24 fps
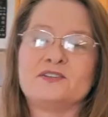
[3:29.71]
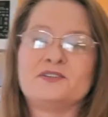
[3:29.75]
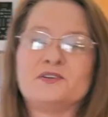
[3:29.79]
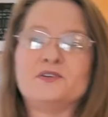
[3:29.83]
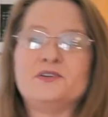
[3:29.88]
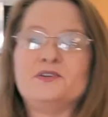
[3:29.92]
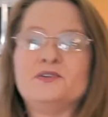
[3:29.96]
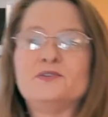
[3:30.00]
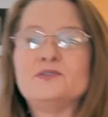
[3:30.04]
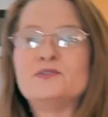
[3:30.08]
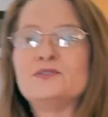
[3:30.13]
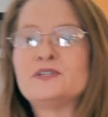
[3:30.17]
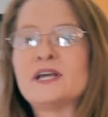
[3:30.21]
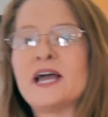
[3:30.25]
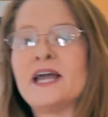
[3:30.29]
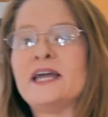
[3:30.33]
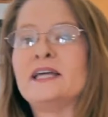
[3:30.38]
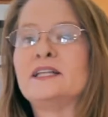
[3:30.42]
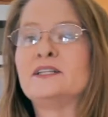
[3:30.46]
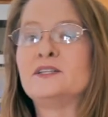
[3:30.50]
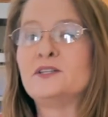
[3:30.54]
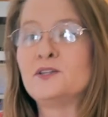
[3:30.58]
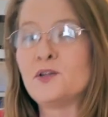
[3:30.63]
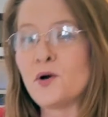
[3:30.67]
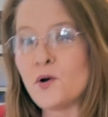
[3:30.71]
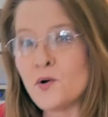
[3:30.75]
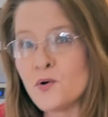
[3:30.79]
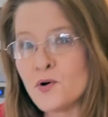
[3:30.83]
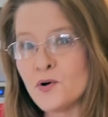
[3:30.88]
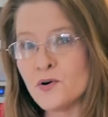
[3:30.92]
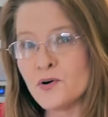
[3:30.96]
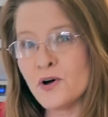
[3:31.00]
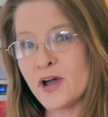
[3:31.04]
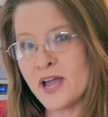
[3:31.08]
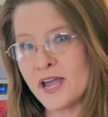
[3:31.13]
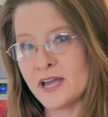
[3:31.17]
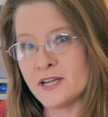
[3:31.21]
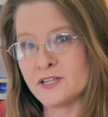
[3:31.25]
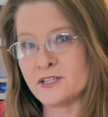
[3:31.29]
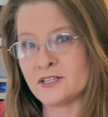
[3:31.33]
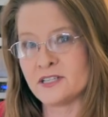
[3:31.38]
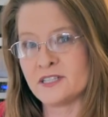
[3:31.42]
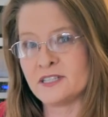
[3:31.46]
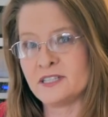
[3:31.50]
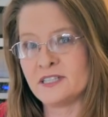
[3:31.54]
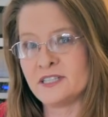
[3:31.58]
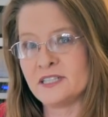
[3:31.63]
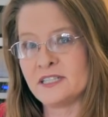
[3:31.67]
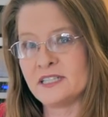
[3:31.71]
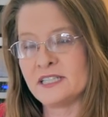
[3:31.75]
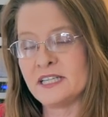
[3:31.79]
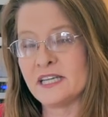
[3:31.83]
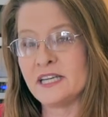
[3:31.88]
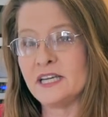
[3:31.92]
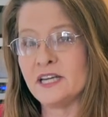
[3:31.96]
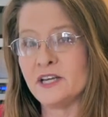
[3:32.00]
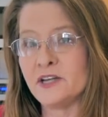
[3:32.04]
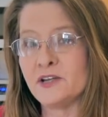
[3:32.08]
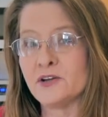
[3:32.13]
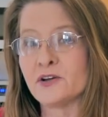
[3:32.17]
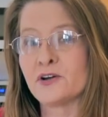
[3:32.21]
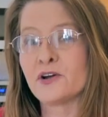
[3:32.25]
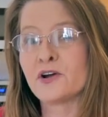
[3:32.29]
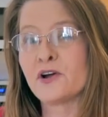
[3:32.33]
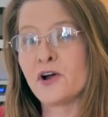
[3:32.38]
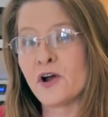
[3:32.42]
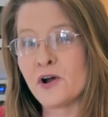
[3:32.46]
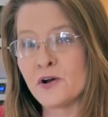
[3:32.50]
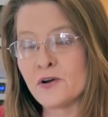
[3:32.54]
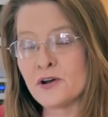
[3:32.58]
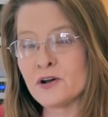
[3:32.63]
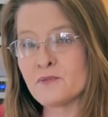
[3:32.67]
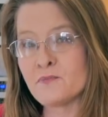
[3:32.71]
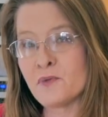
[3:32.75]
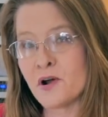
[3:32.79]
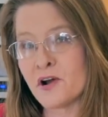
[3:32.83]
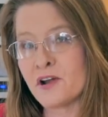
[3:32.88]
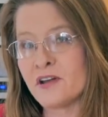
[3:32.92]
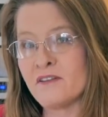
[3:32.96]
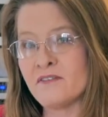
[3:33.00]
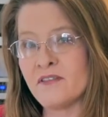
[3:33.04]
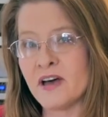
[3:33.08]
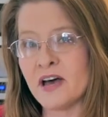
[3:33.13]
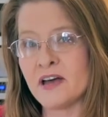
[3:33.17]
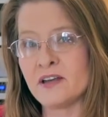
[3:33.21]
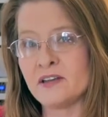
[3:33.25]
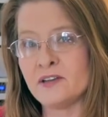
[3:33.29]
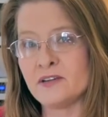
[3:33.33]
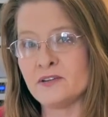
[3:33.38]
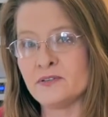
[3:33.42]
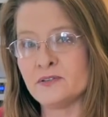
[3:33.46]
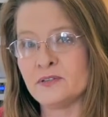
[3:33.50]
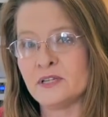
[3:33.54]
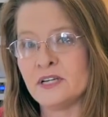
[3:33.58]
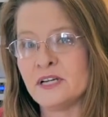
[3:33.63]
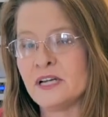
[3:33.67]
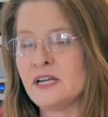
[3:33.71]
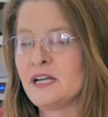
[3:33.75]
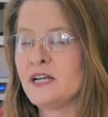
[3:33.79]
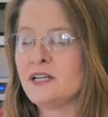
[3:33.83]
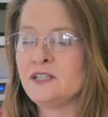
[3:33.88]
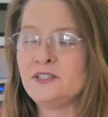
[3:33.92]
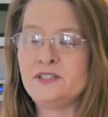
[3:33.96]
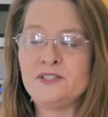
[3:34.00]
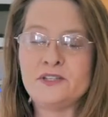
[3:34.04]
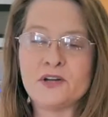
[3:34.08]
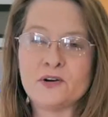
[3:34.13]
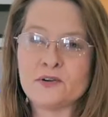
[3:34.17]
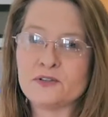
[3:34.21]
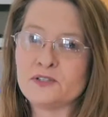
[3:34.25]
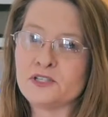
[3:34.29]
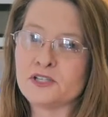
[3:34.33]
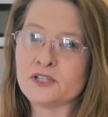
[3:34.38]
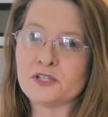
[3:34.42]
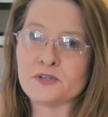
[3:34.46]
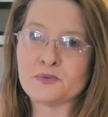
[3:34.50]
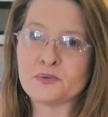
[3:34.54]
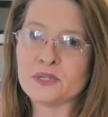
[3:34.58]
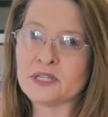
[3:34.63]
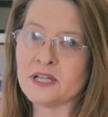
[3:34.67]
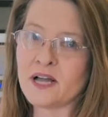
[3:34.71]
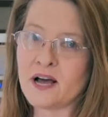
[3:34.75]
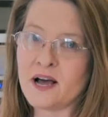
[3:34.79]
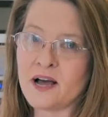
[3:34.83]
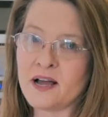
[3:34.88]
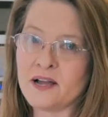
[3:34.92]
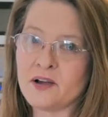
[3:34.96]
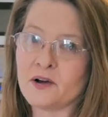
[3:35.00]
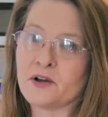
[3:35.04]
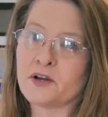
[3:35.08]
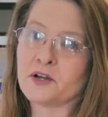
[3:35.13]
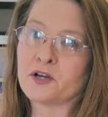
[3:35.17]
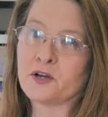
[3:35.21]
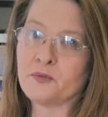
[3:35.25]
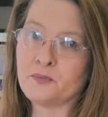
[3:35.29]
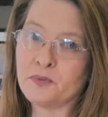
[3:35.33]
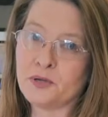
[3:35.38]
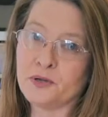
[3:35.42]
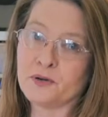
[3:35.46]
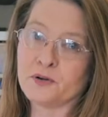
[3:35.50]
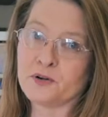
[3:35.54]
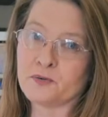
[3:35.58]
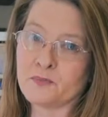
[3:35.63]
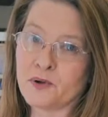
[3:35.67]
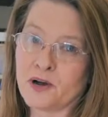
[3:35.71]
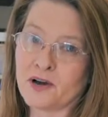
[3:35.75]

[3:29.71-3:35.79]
So use a local agent to get your current market value. Don't just rely on a computer